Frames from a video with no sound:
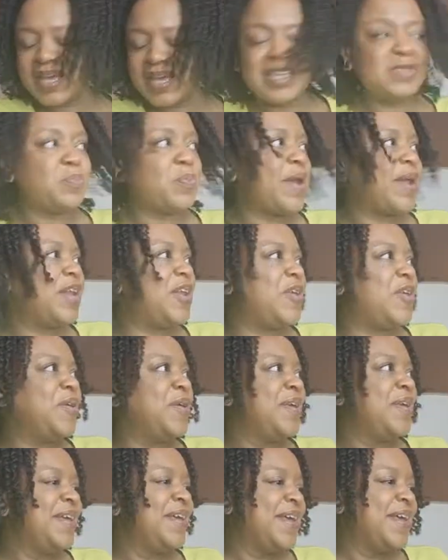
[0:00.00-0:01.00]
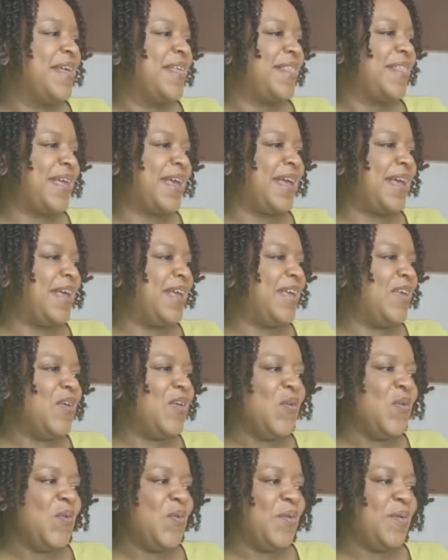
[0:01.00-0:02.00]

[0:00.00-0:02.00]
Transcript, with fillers: It's brand new. Thank you.